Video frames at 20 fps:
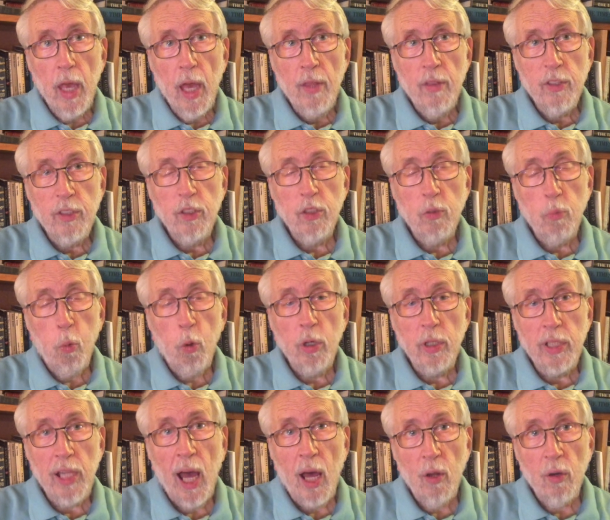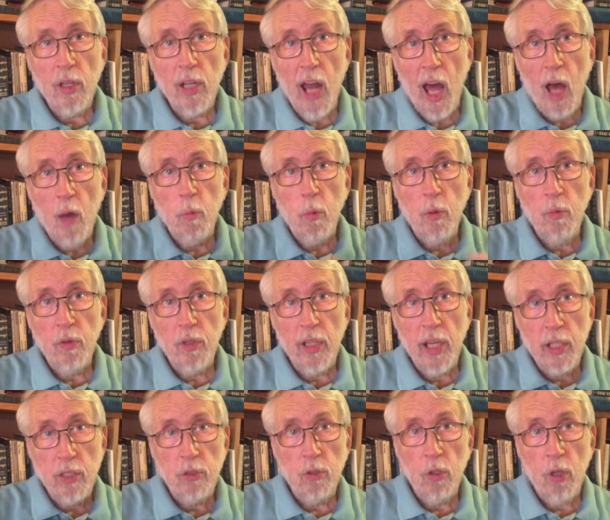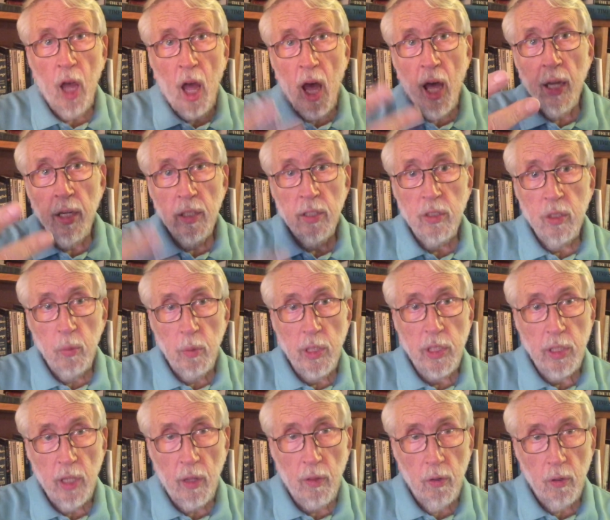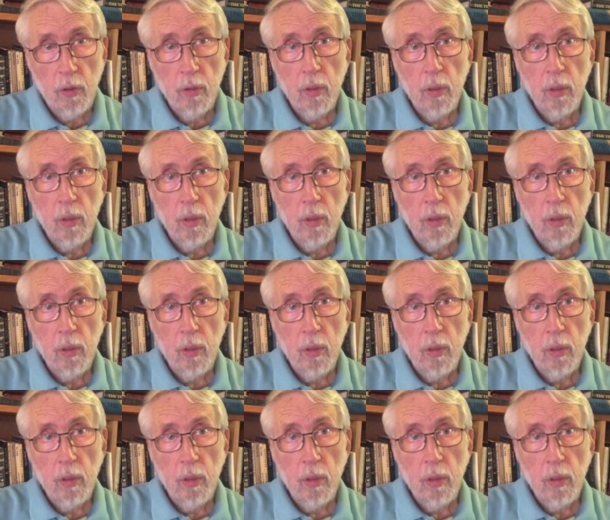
And this is worked out in how we relate to God and to each other.